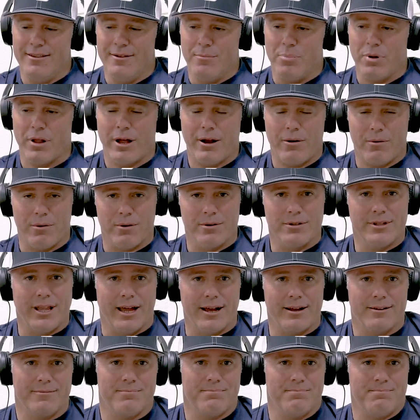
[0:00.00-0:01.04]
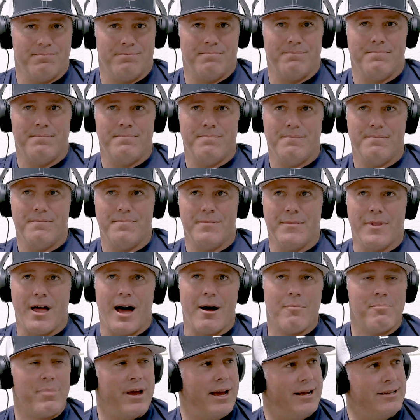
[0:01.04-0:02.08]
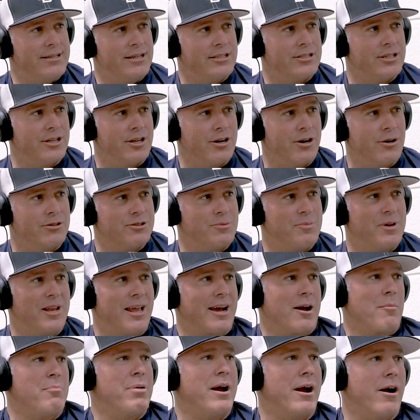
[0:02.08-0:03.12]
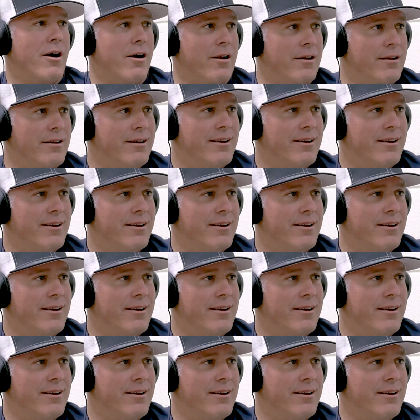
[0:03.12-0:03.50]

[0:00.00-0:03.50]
player will not pay attention to the coach. It'll be like a parent.